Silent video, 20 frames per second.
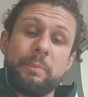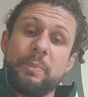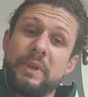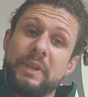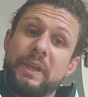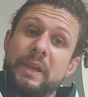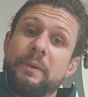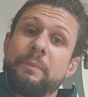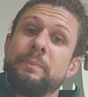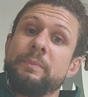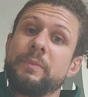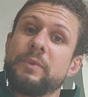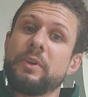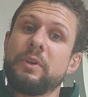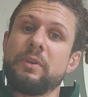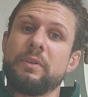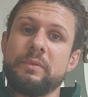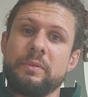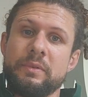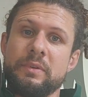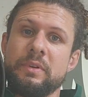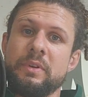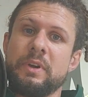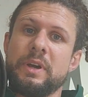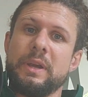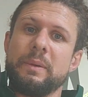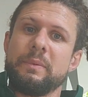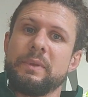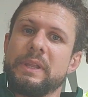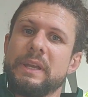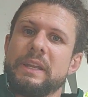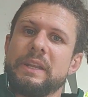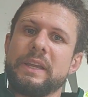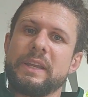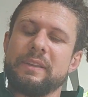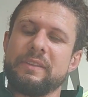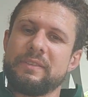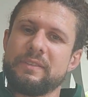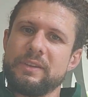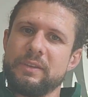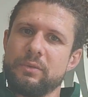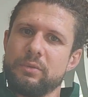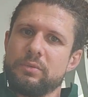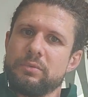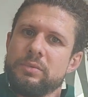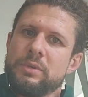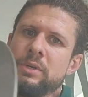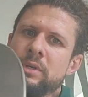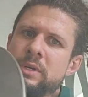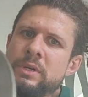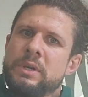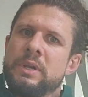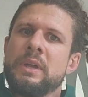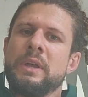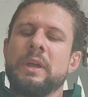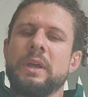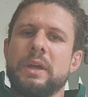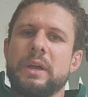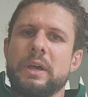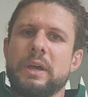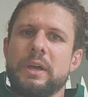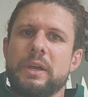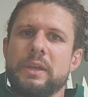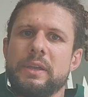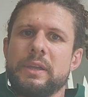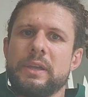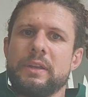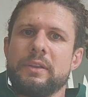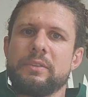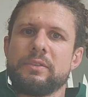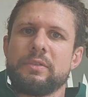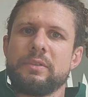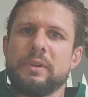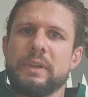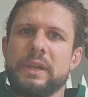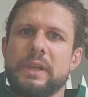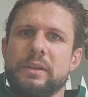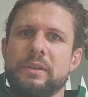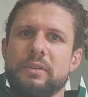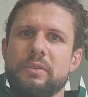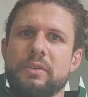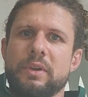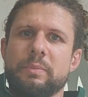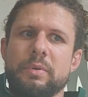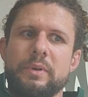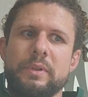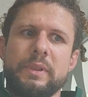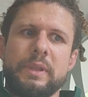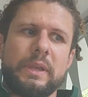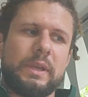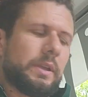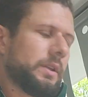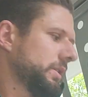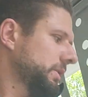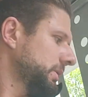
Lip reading: But yeah, so I'm glad I can still get a two-handed grip on there.